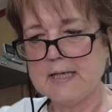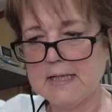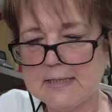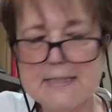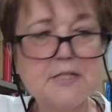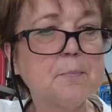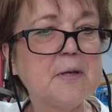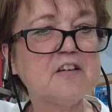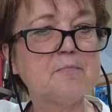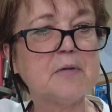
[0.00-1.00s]
a little
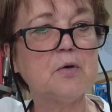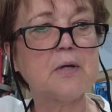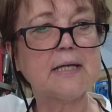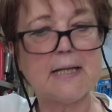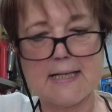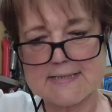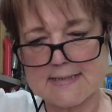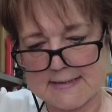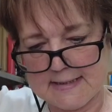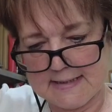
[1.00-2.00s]
bit of milk in case
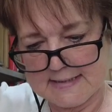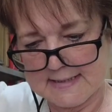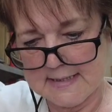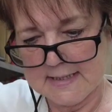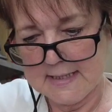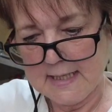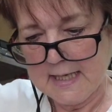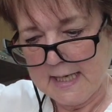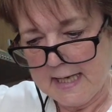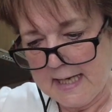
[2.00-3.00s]
I need it,
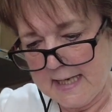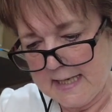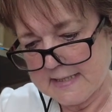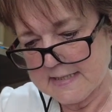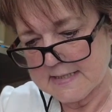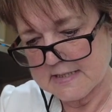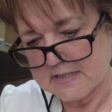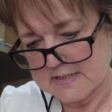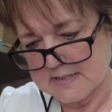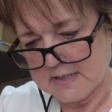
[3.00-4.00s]
and
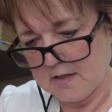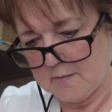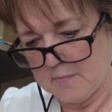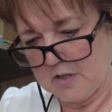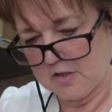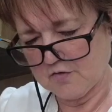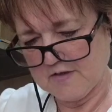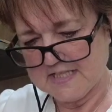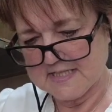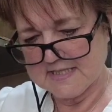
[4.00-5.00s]
some
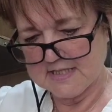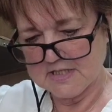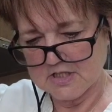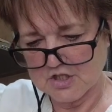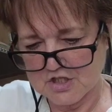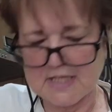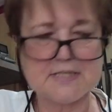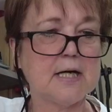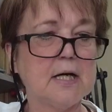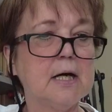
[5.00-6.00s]
grated
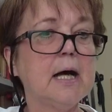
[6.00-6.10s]
cheddar.